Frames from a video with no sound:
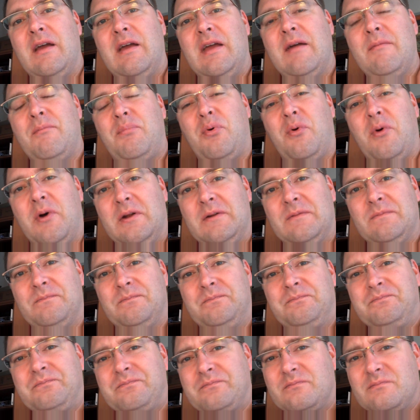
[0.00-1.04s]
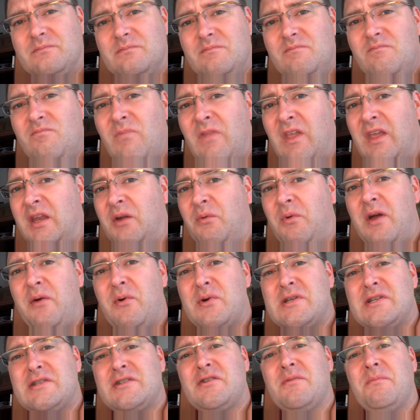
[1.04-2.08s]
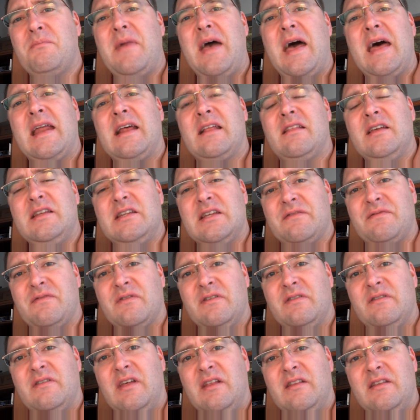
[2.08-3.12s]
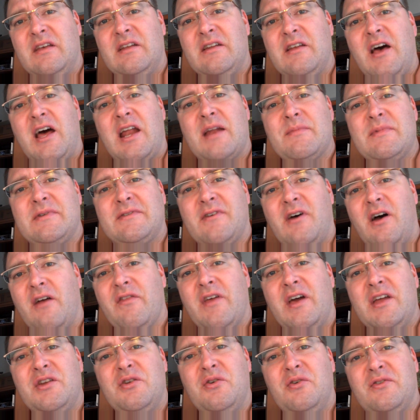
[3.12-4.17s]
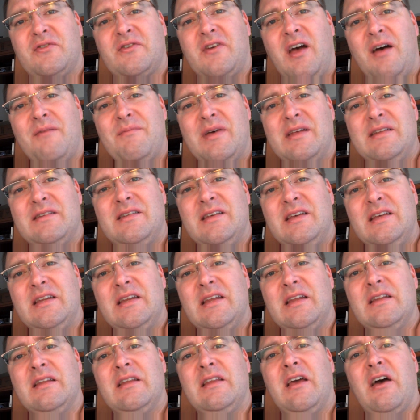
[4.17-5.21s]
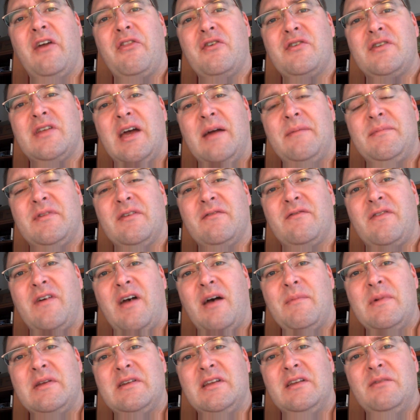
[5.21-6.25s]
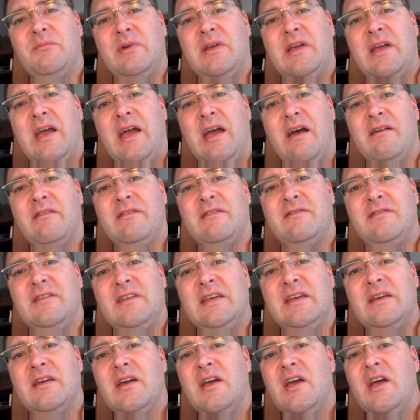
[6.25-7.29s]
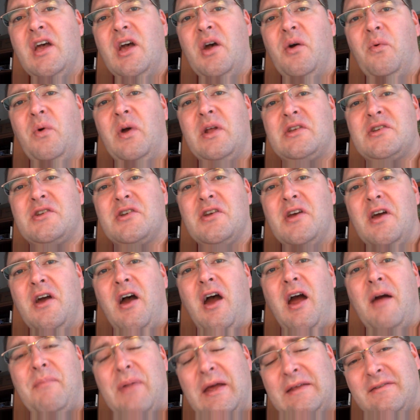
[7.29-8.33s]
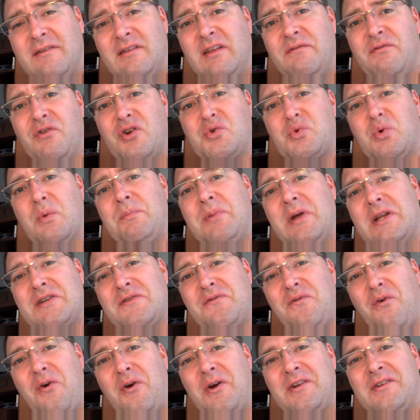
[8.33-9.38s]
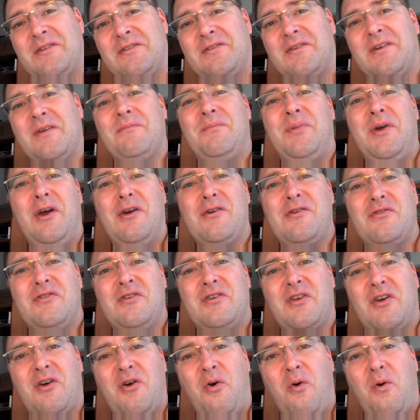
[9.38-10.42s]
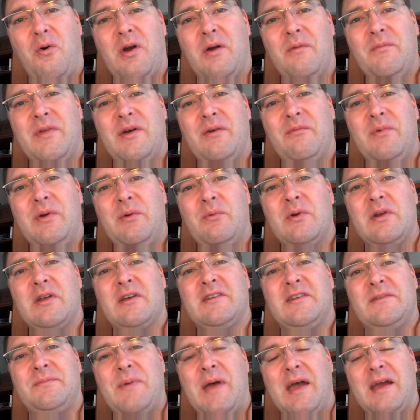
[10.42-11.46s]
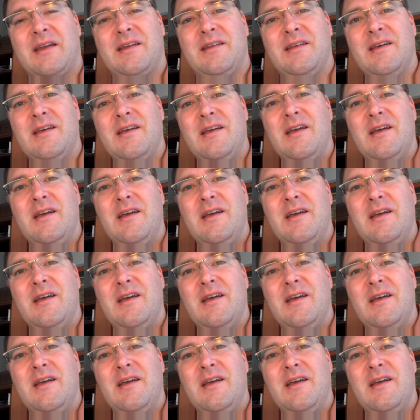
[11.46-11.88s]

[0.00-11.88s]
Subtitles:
input in a way which is dramatically different than the anonymous online news commenting and the other types of commenting we see, which are basically virtual pitchforks compared to the decorum that we would expect